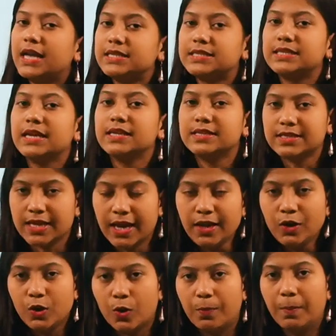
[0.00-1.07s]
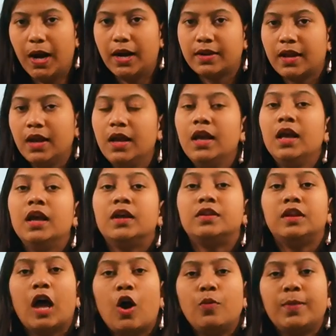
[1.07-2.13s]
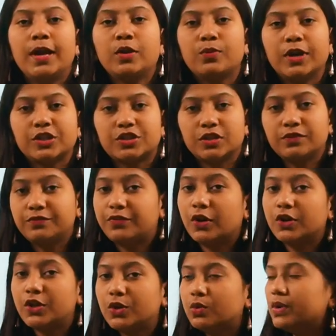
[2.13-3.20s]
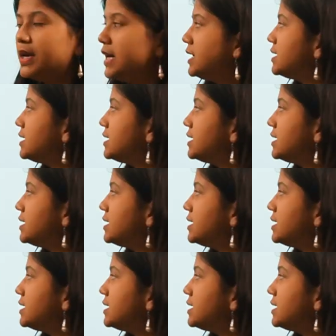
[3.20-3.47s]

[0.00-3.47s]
I C I C I Lombard. Now my question for you